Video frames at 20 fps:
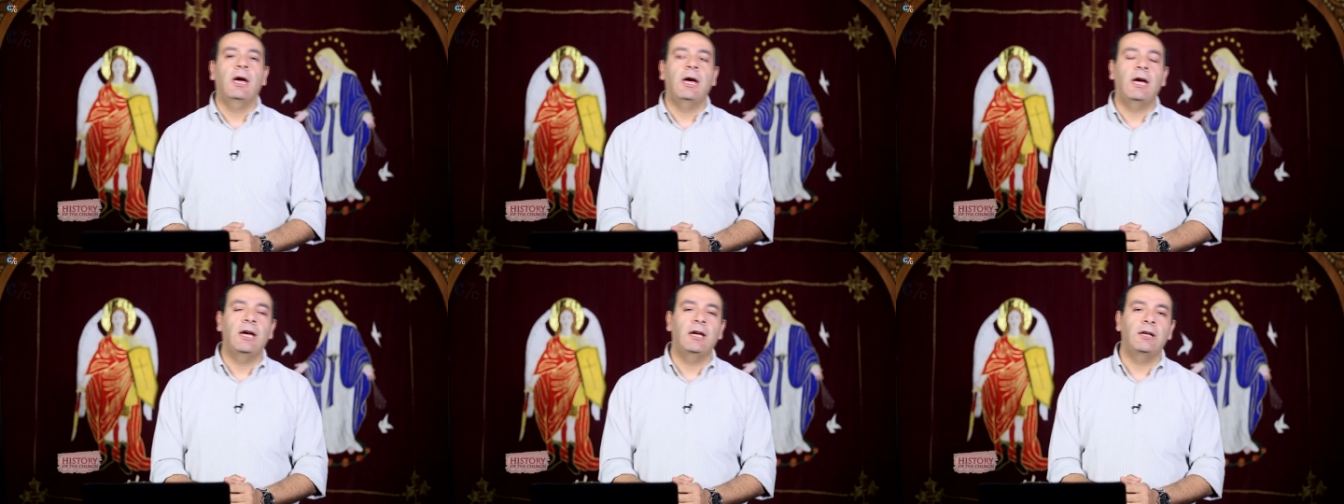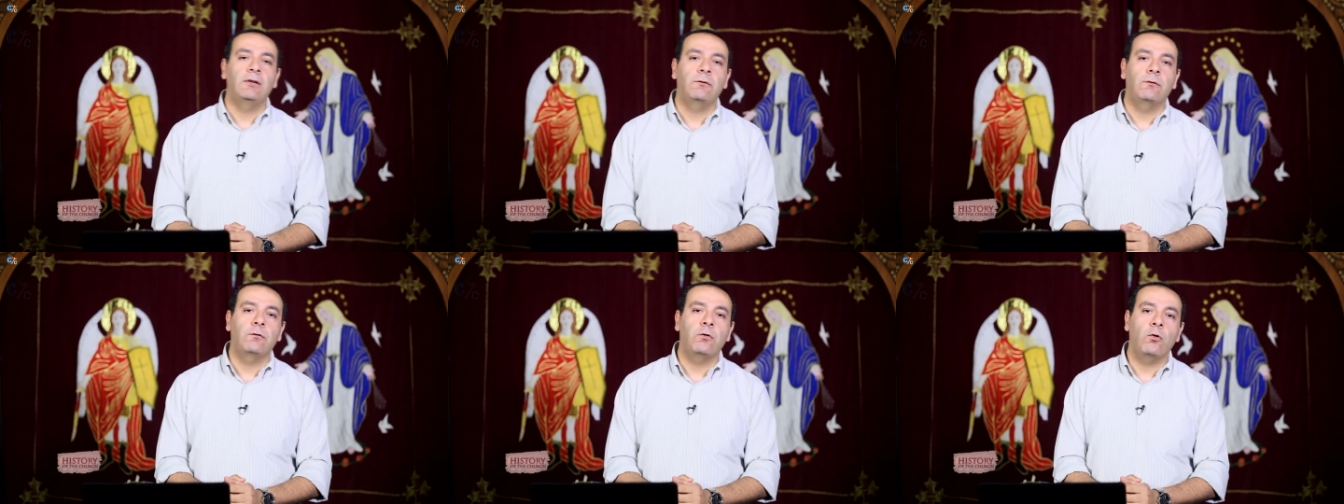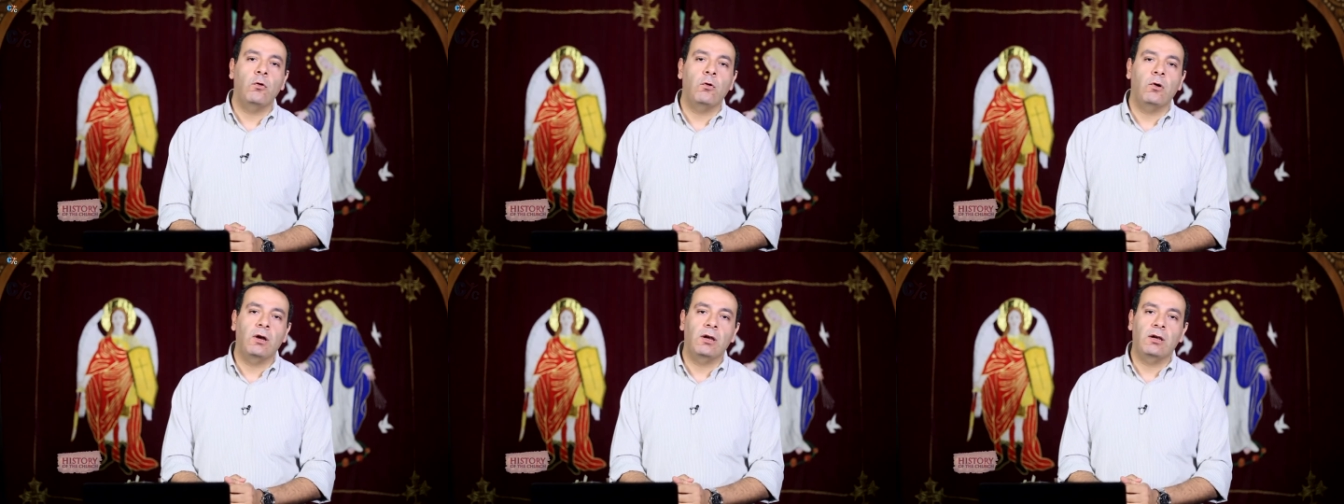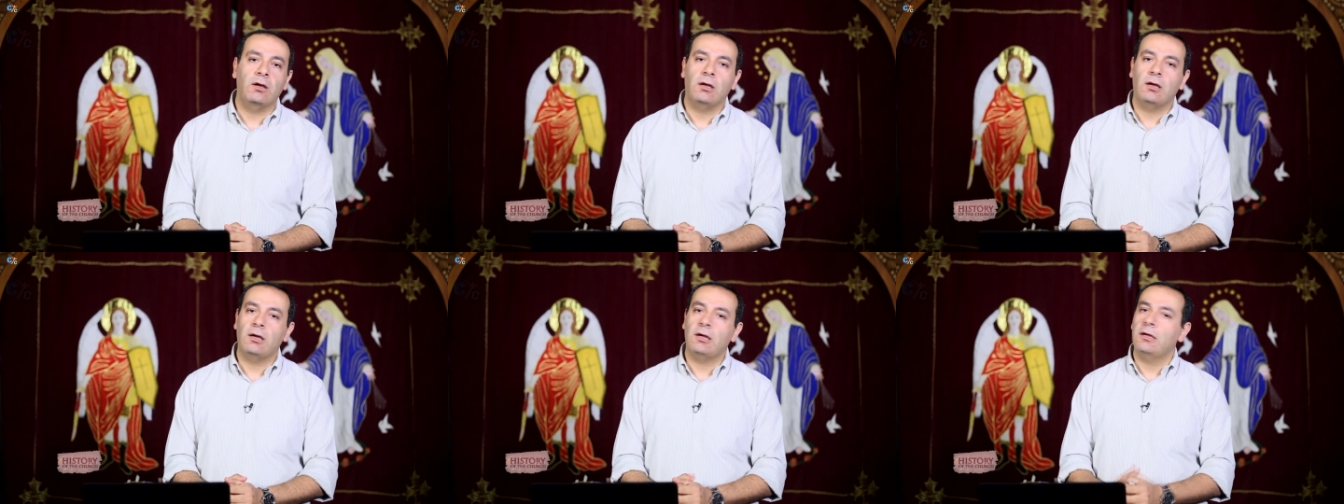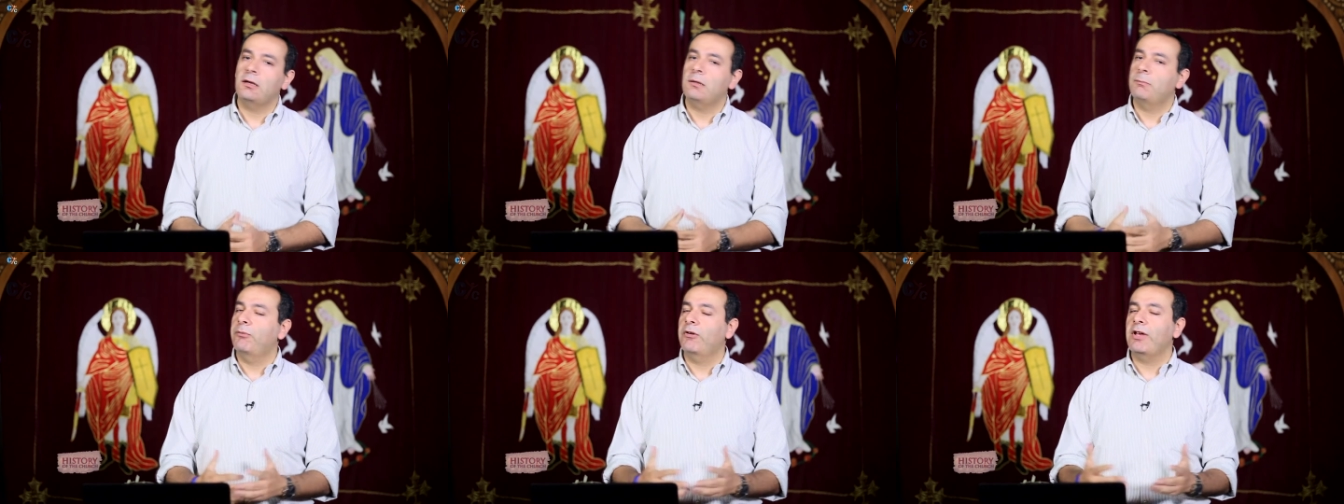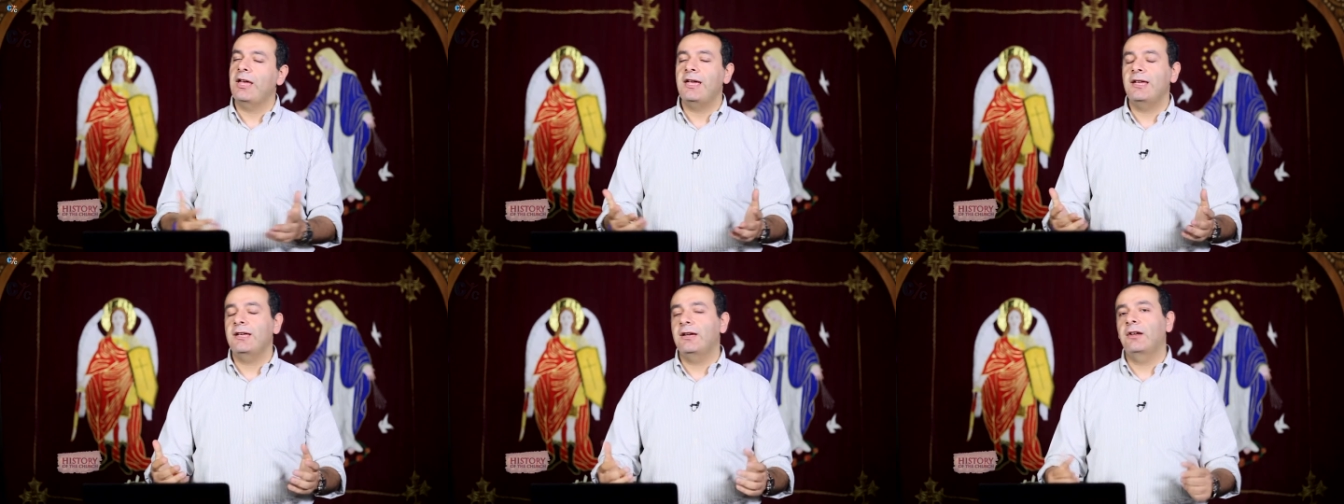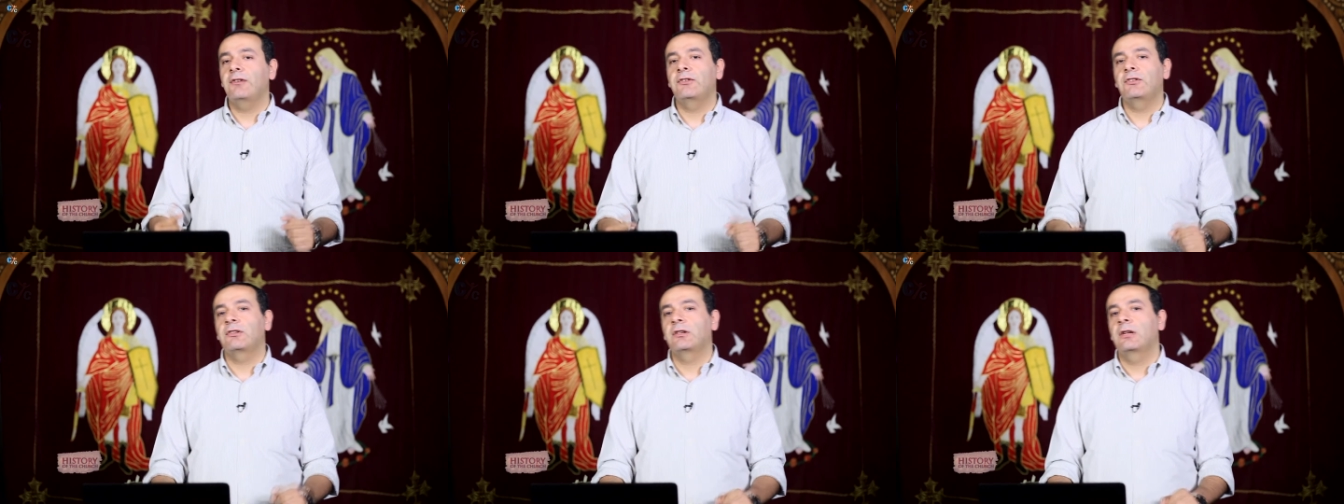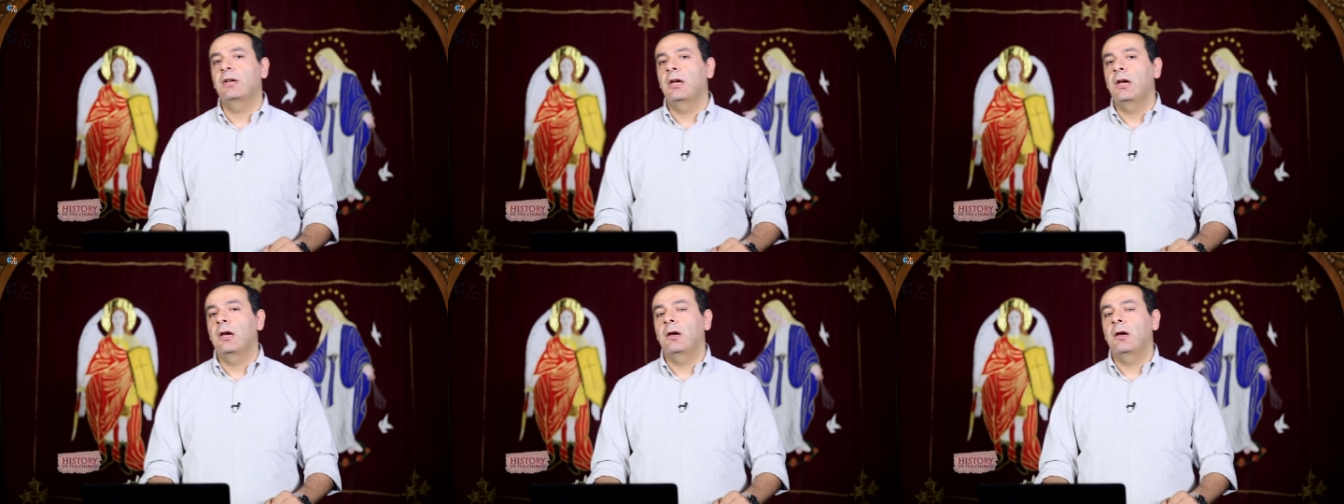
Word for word: and for uh, prayers,